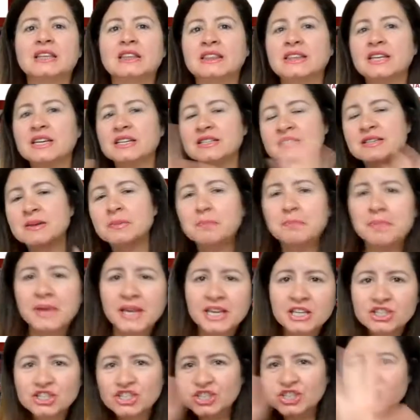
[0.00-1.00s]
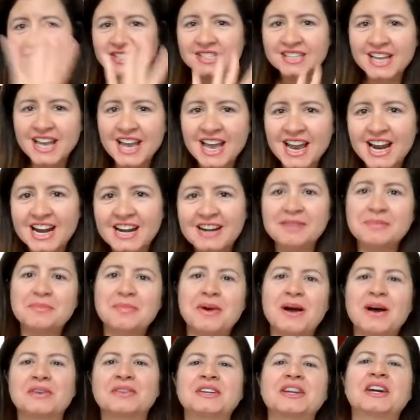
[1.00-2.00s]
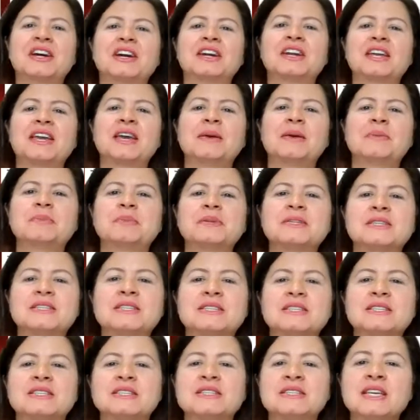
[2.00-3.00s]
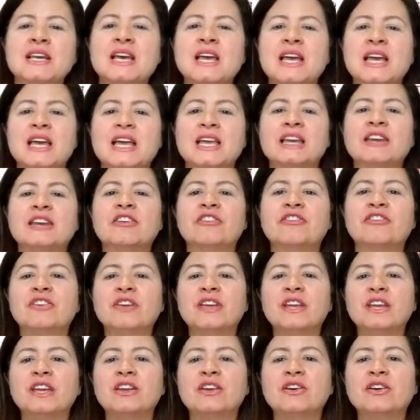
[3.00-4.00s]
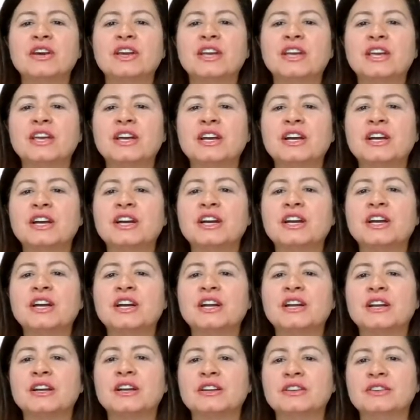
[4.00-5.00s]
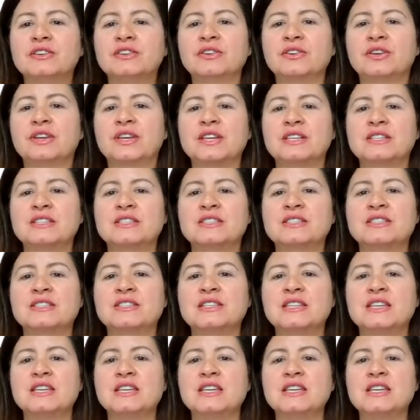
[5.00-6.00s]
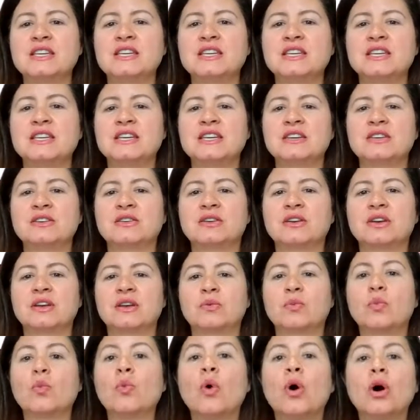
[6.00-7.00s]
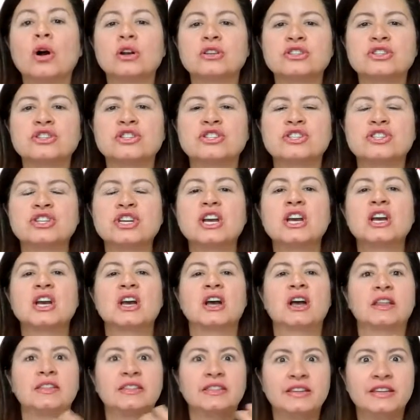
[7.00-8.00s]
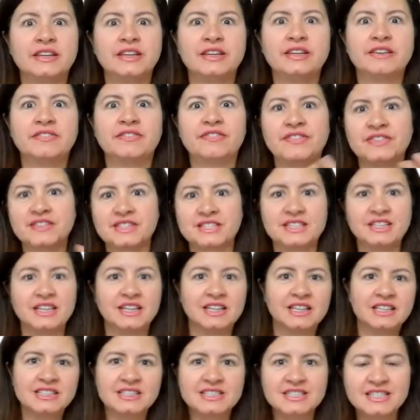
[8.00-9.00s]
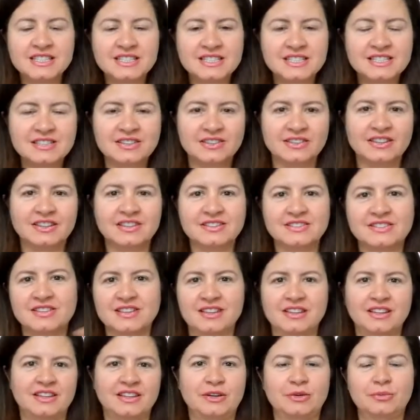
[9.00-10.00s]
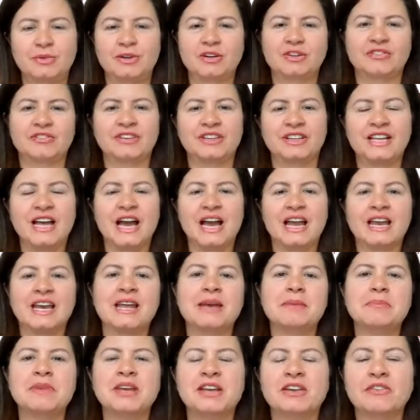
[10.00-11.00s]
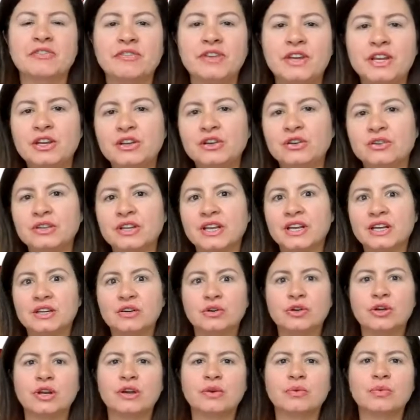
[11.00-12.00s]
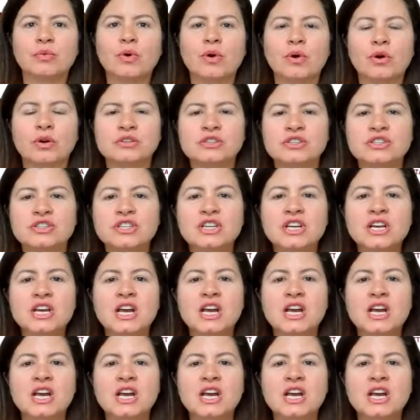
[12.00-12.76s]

There's some pictures there about our campuses. In the video here, you can watch the facilities. So there's a little bit of a dynamic video that you can watch